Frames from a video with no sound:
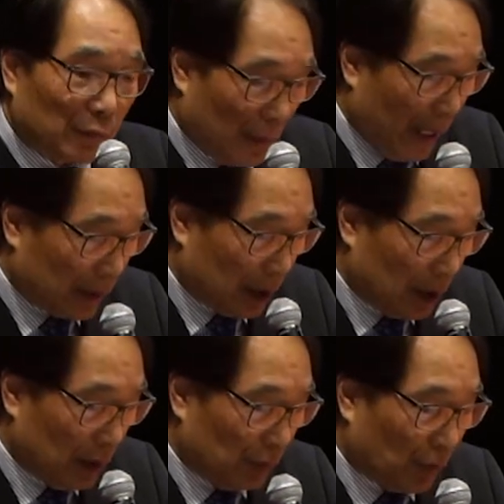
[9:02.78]
I've read,
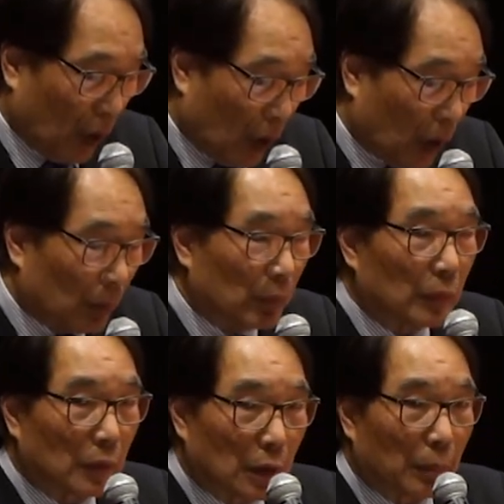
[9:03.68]
For
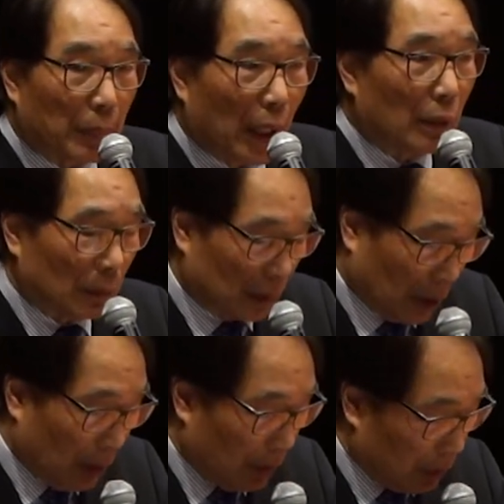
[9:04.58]
Whom the Bell
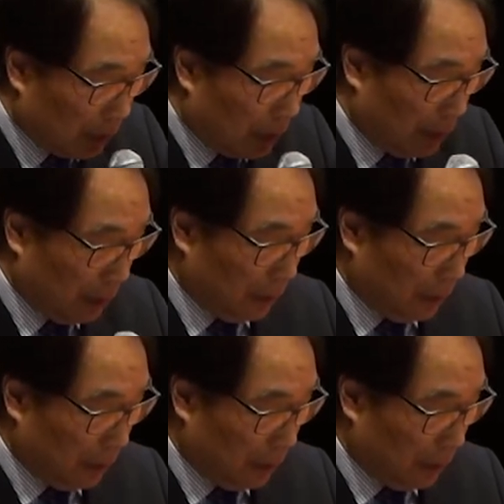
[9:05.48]
Tolls.